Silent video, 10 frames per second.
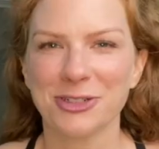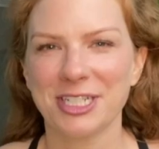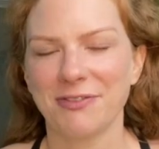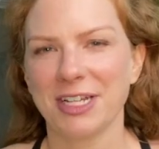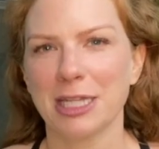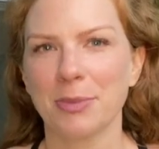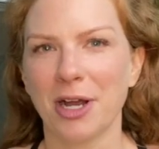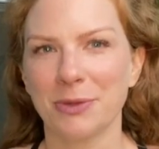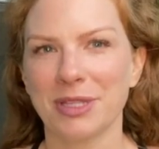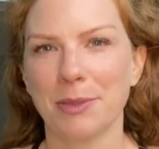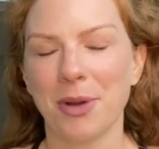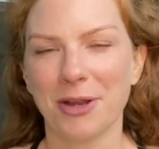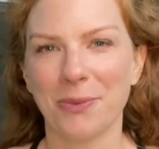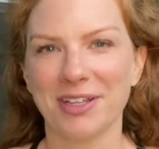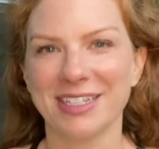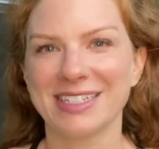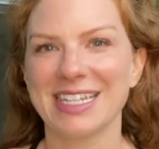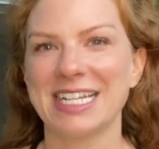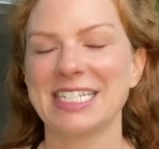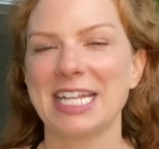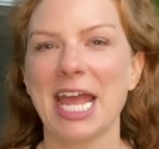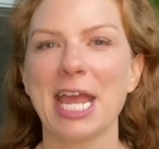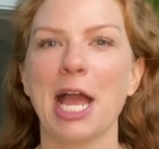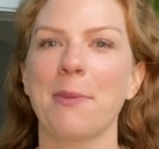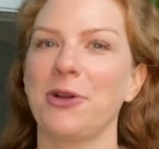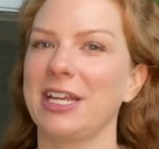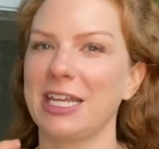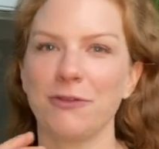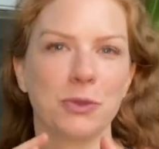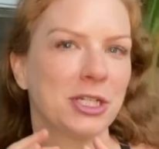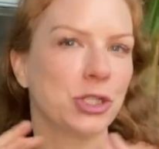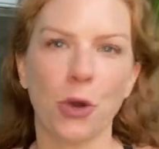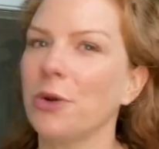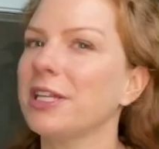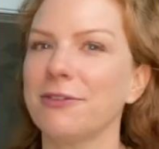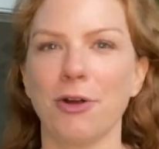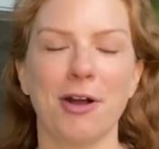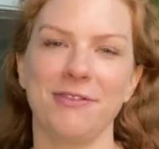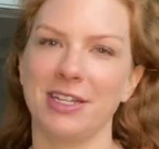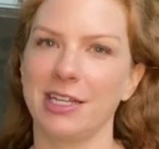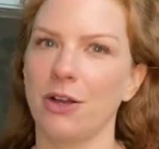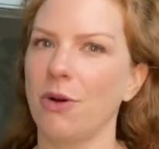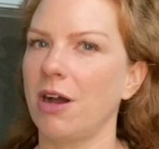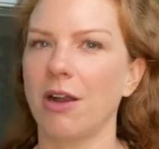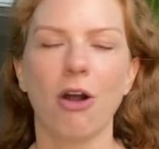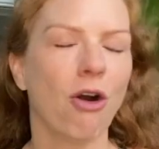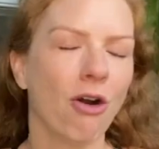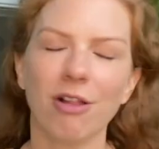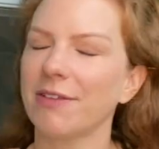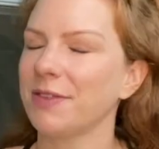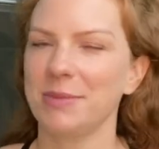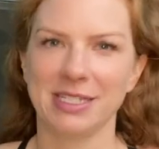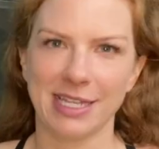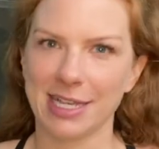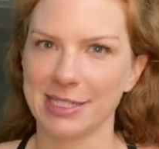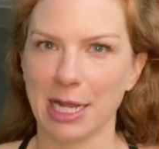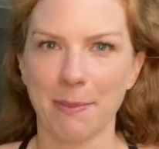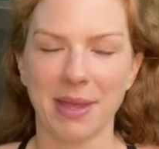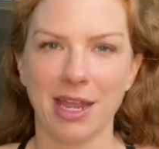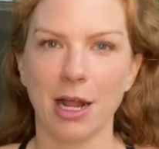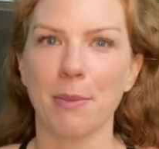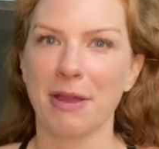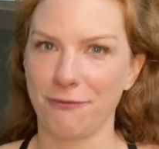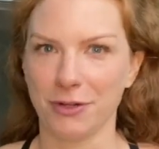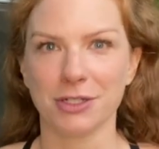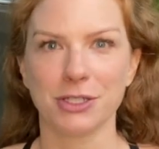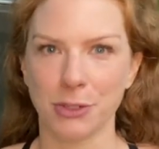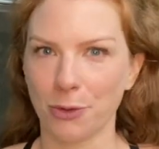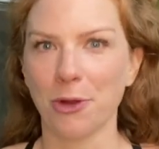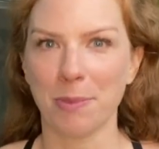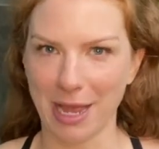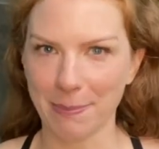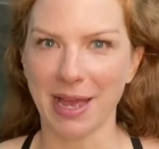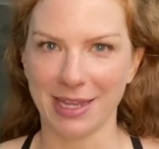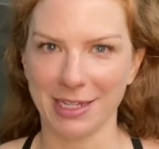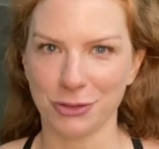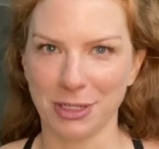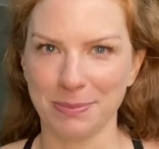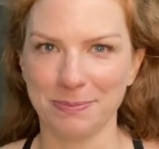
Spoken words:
Tiffany Lamond with Lamond Wellness, and today I'm going to give you a totally raw video on all of the mistakes that I made on my first solo backpacking trip.